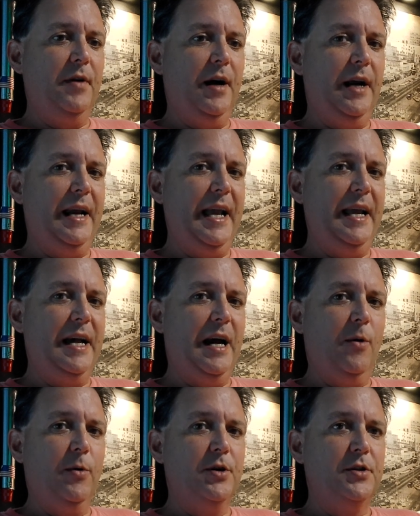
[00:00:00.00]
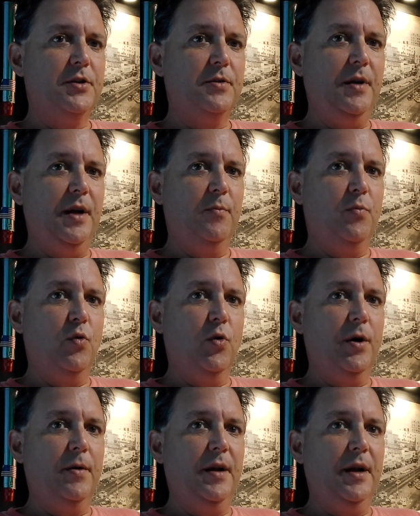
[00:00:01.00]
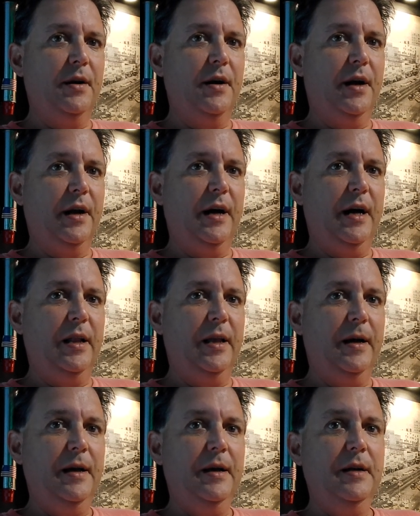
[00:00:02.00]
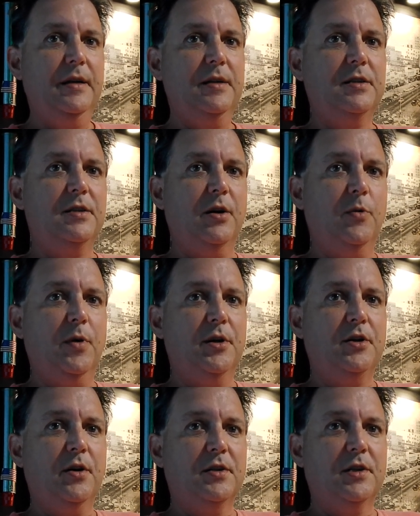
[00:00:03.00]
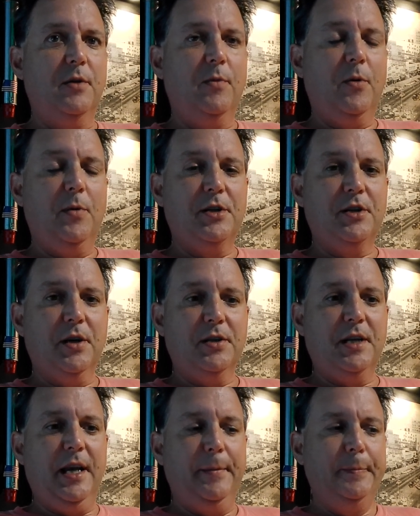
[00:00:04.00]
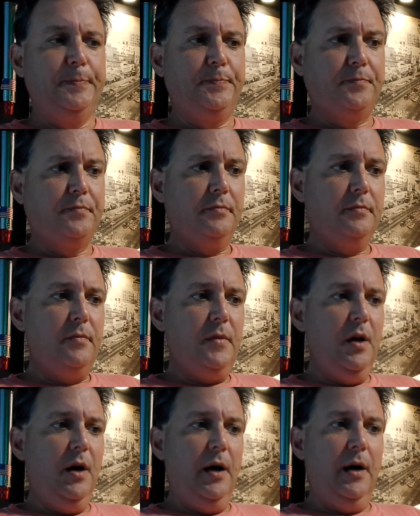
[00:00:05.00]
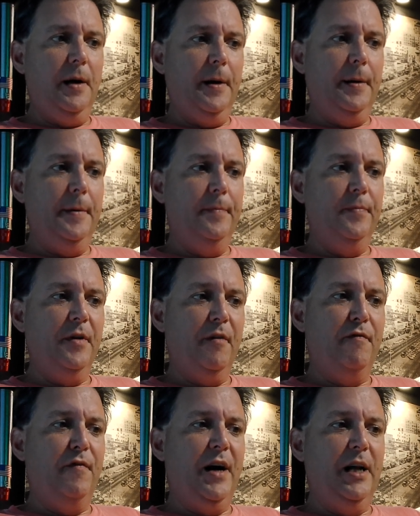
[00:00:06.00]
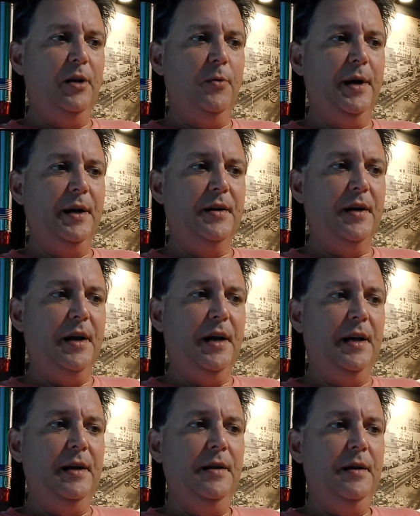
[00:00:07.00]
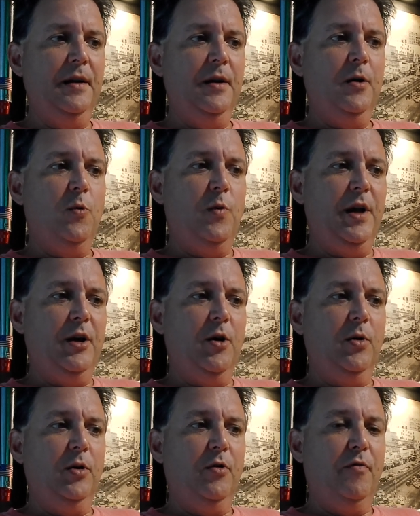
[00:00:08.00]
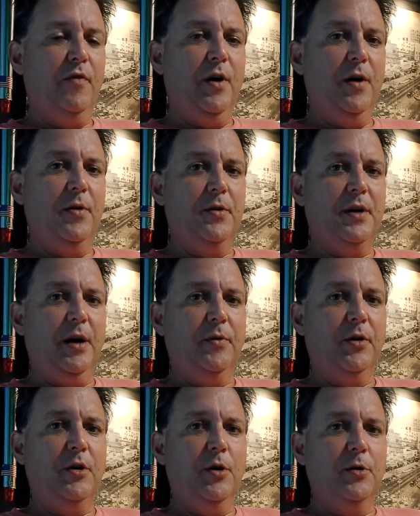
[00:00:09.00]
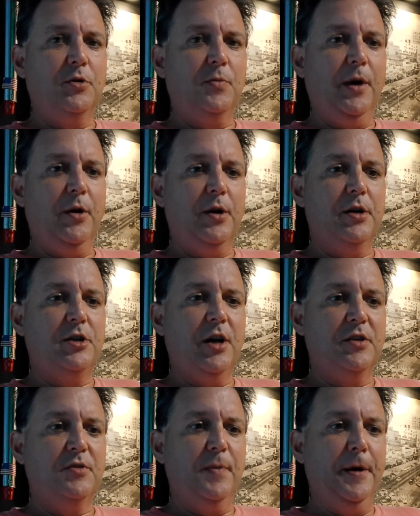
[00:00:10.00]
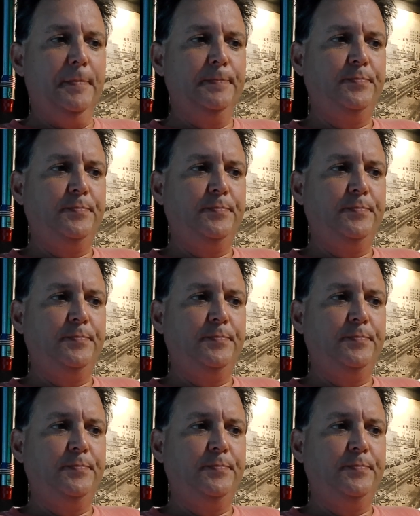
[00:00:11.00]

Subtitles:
got 8 hours in port in Çanakkale. So we shall see what we shall see. The following day, we go a little farther down the coast. We go to Çeşme,